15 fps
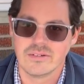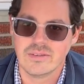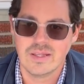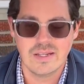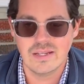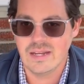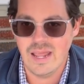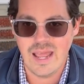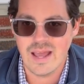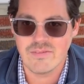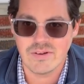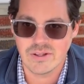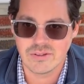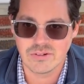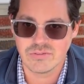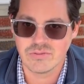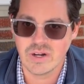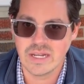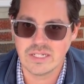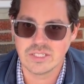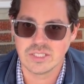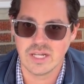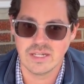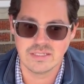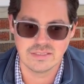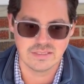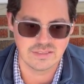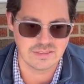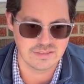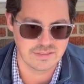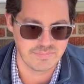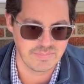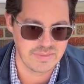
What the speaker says: They didn't have other franchises.